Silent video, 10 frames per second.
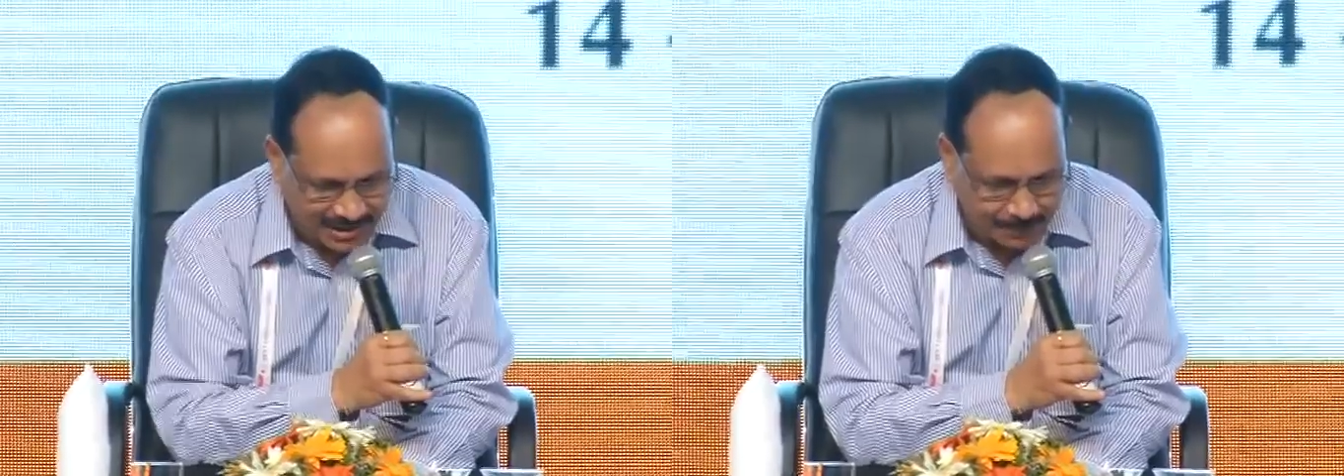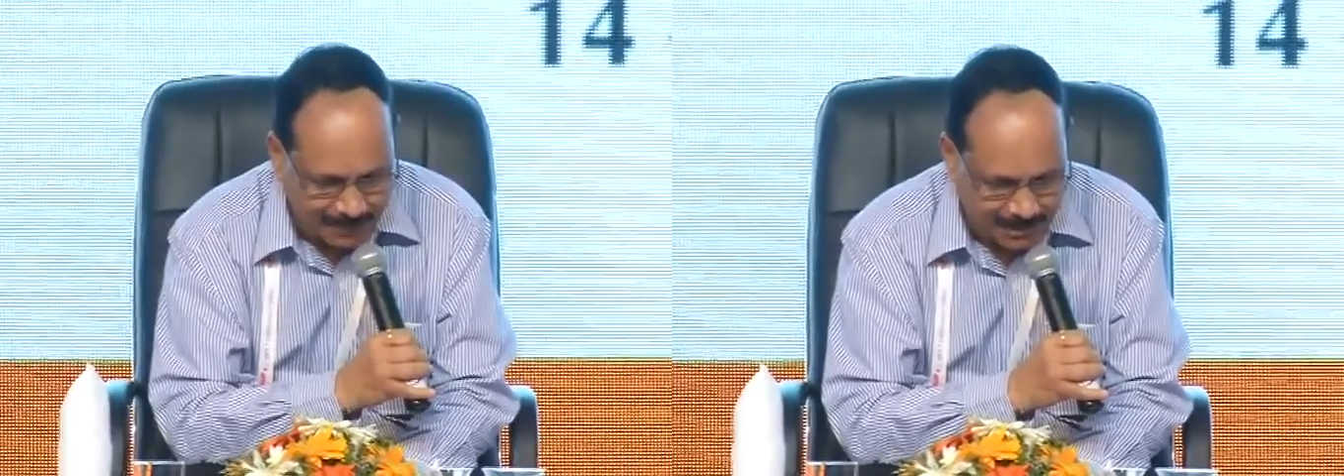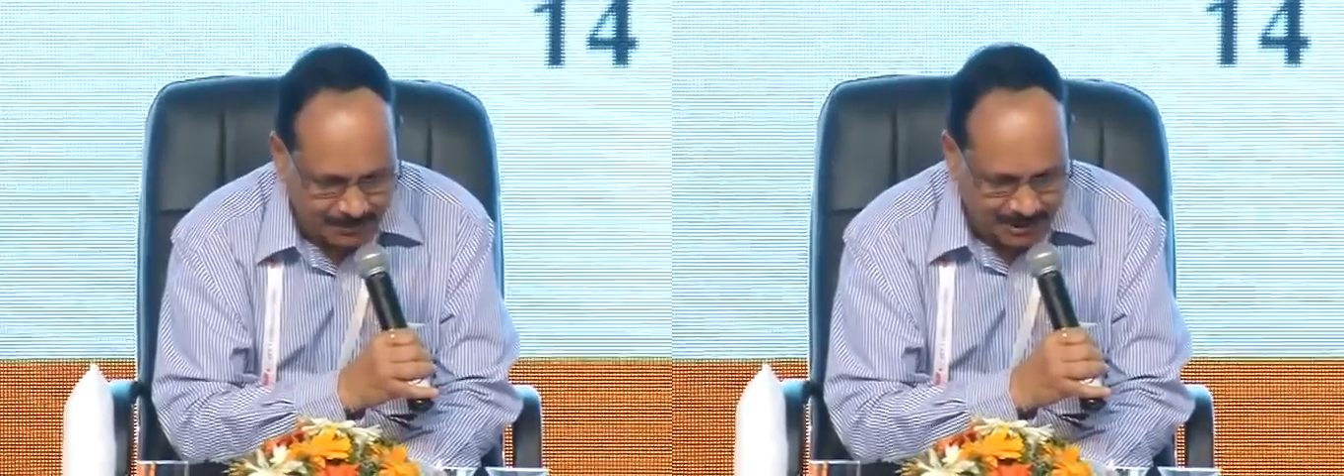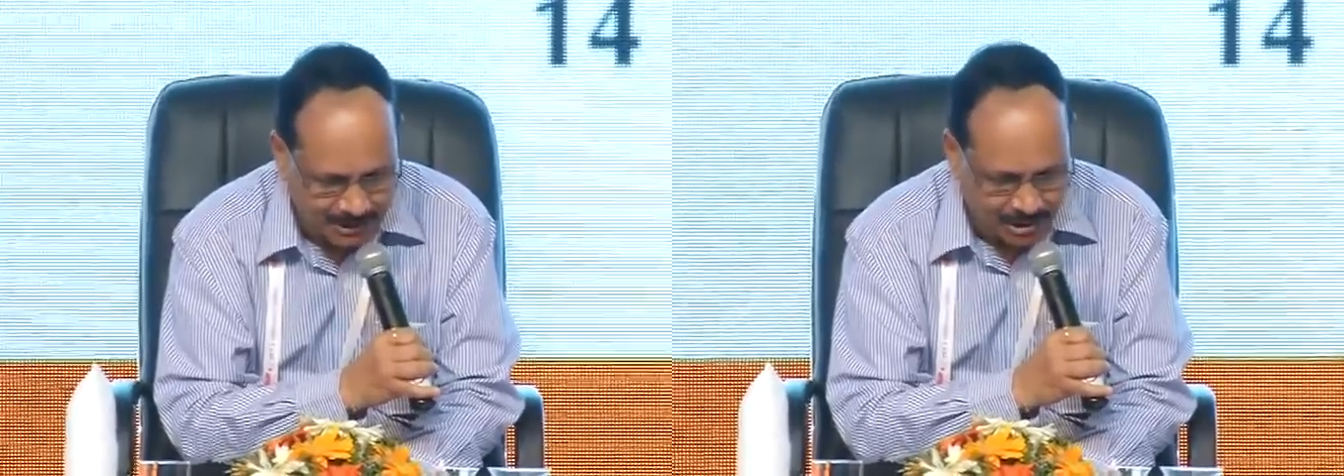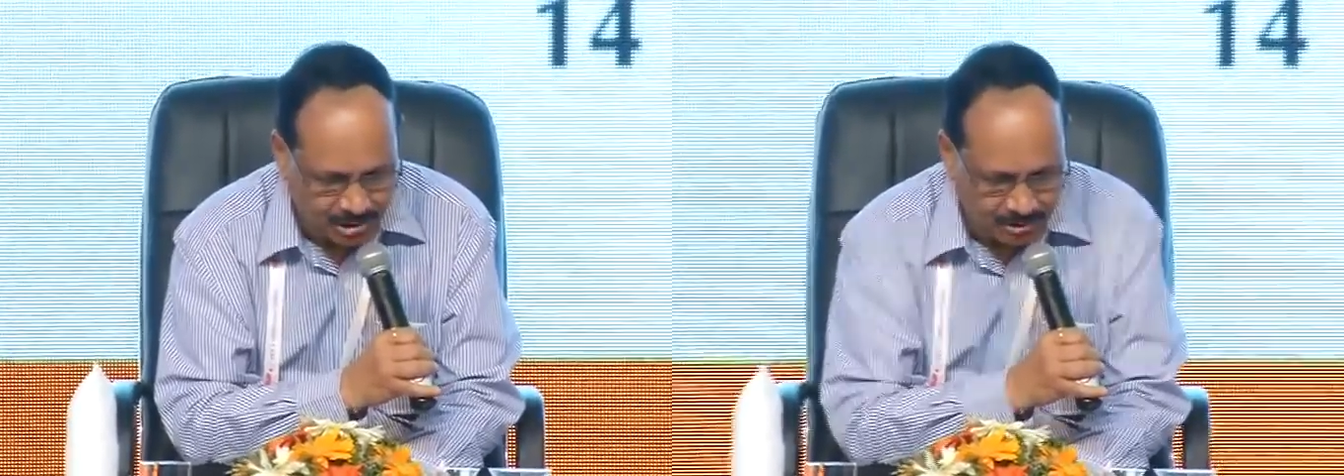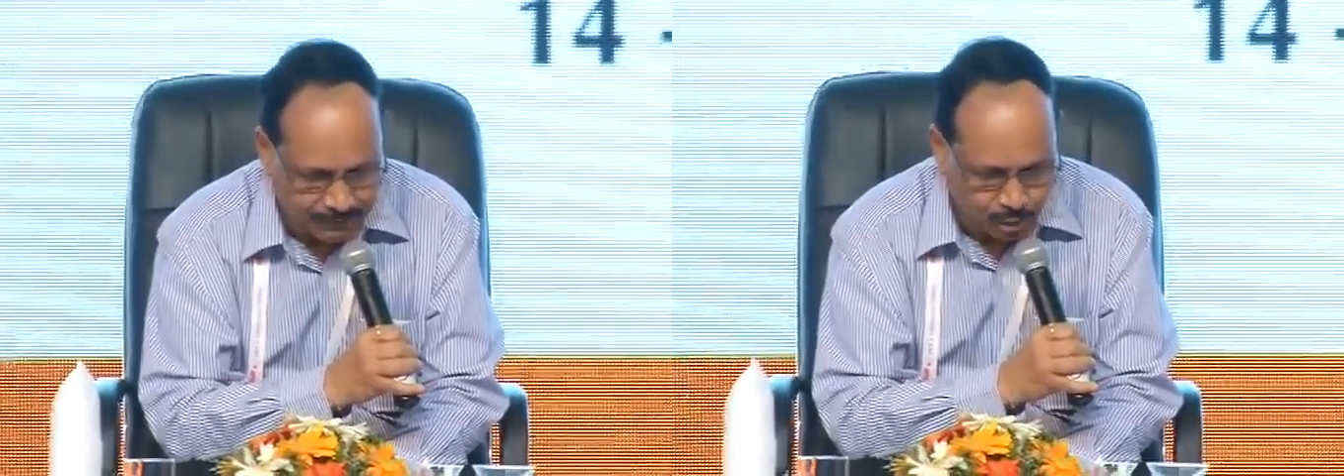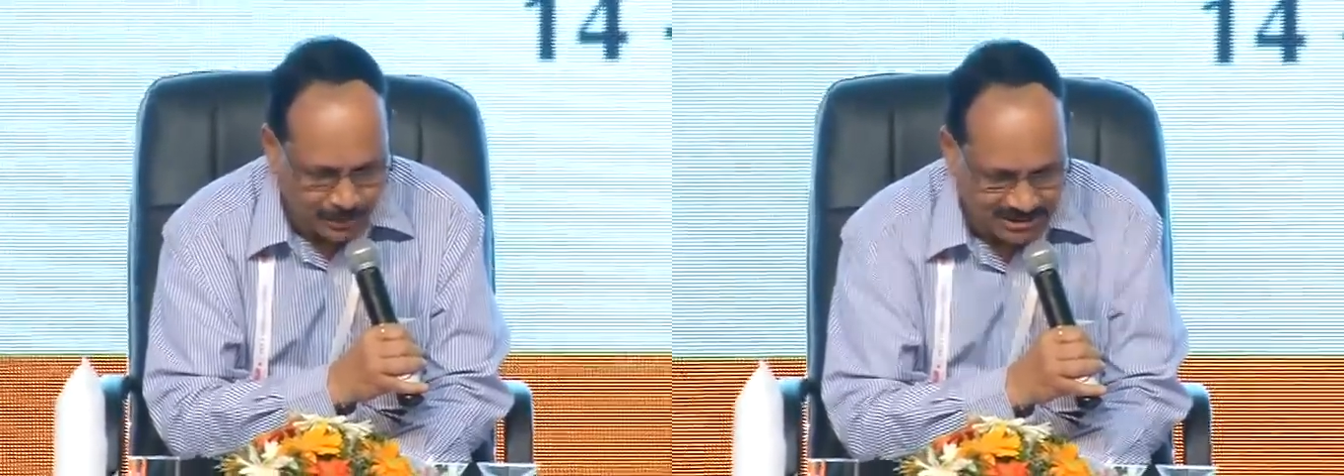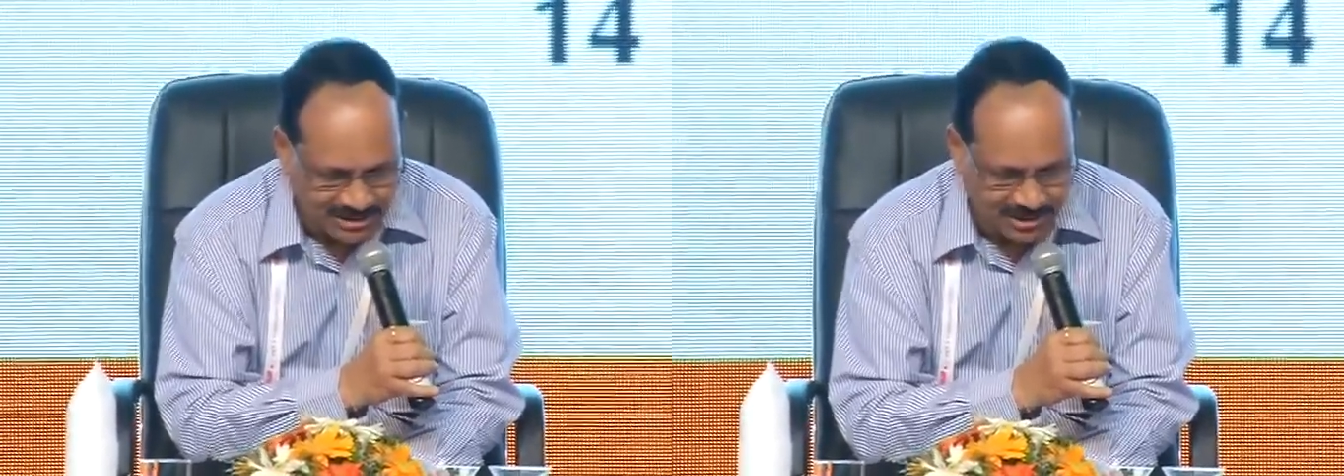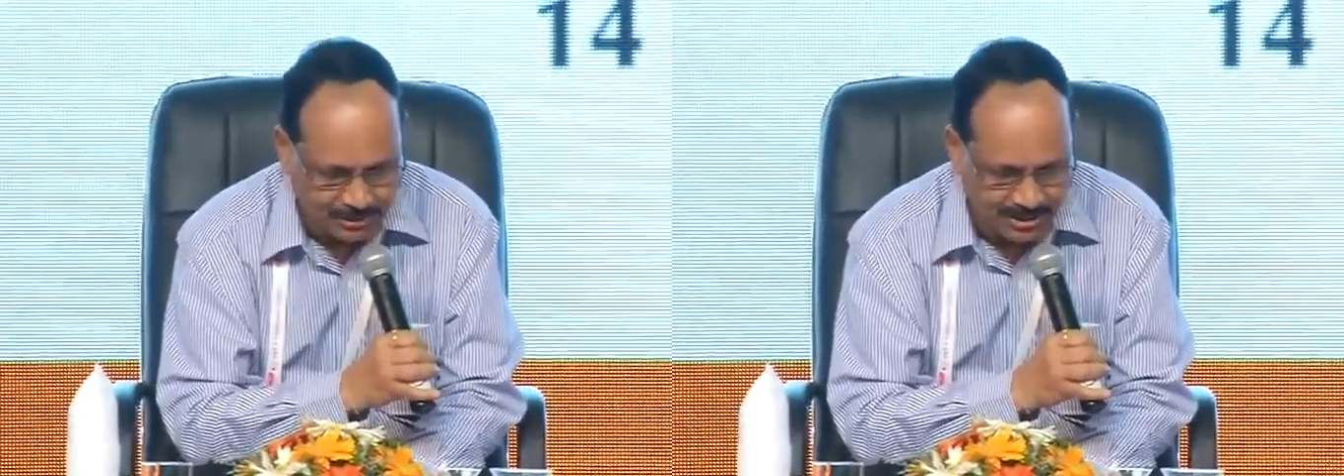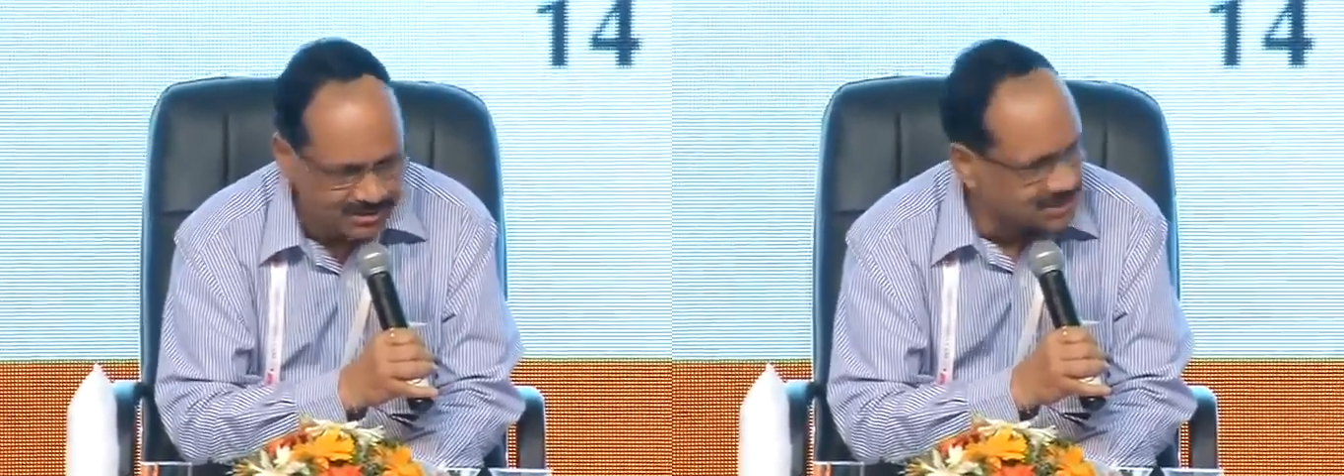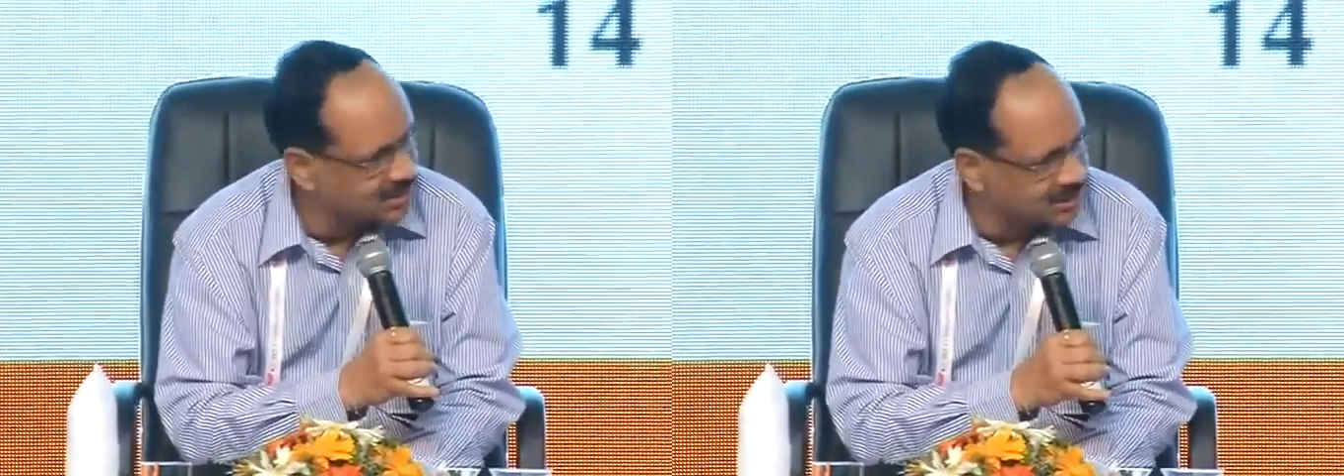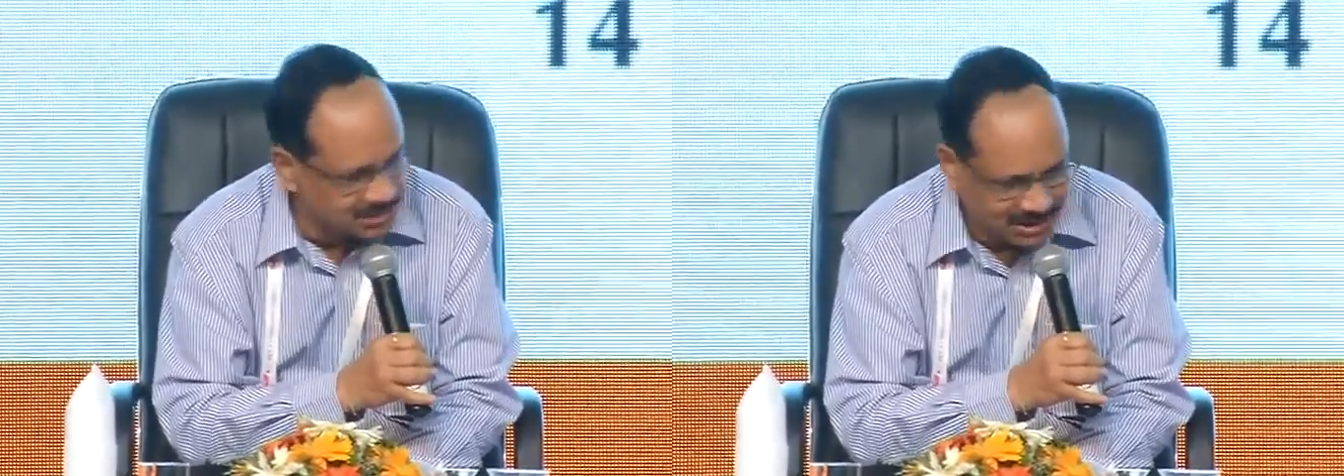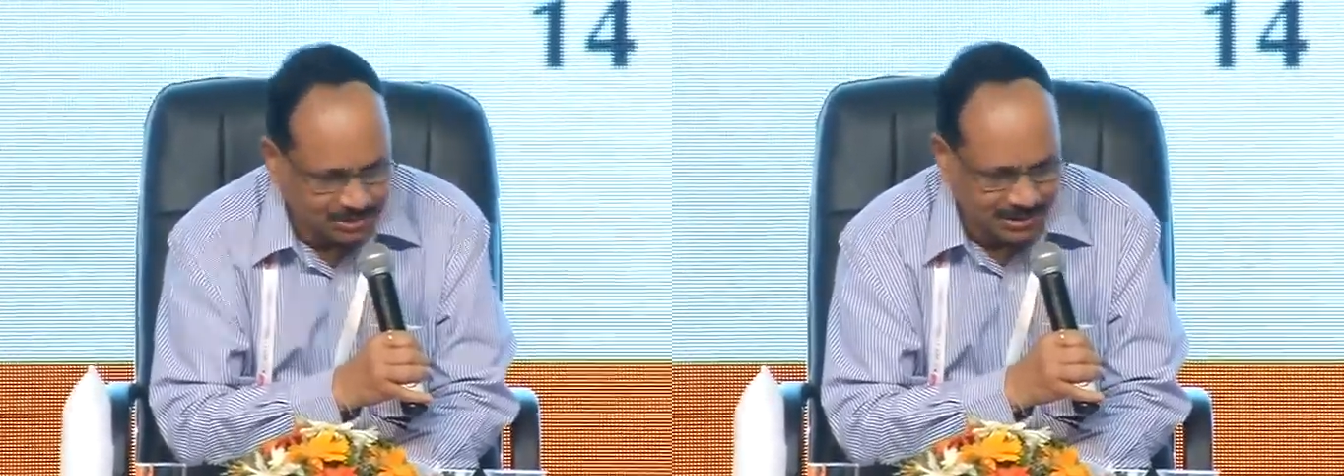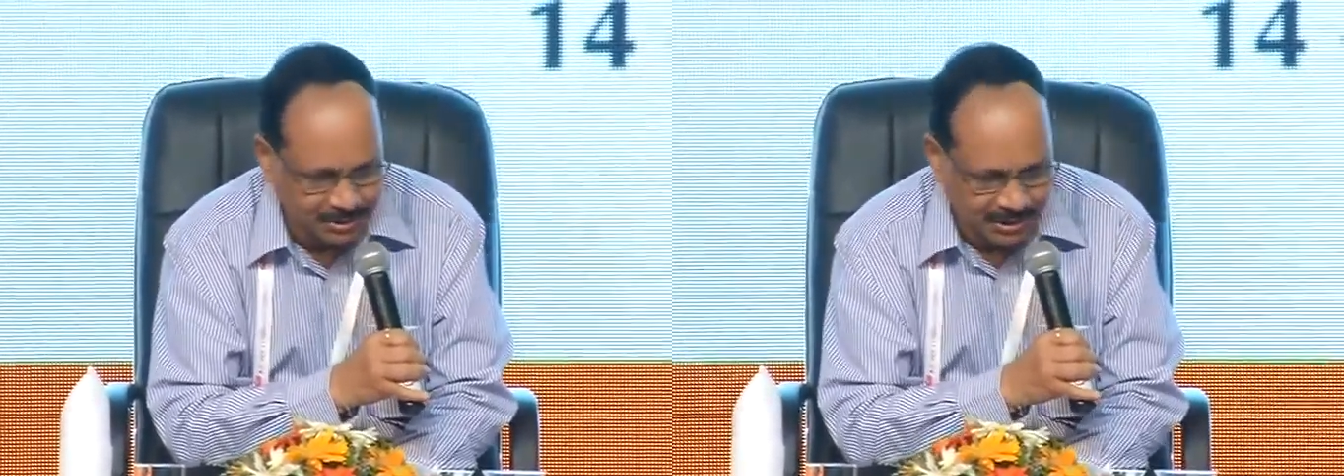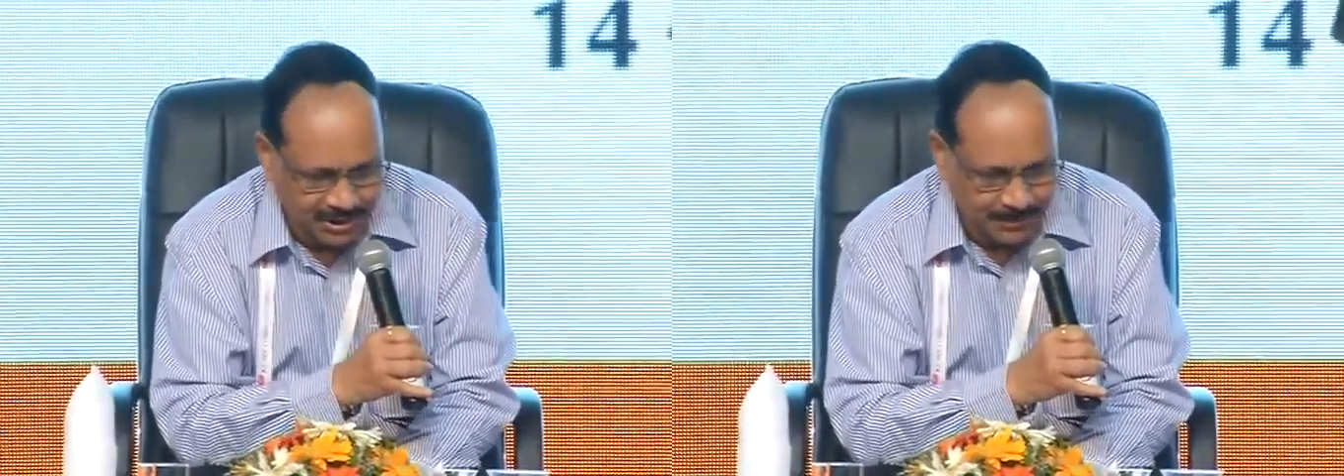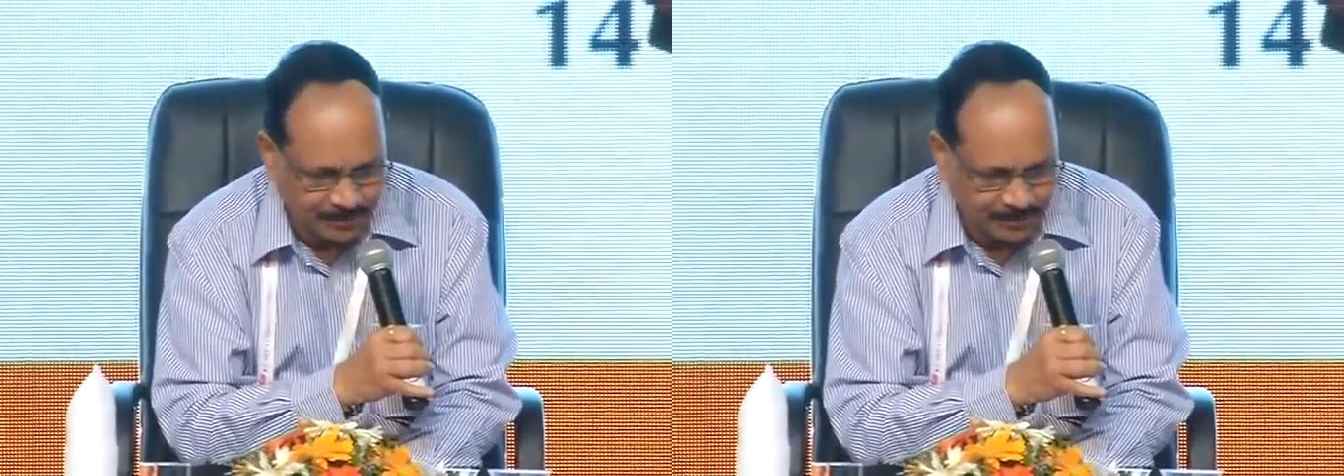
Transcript: Department of Human Settlements, South Africa.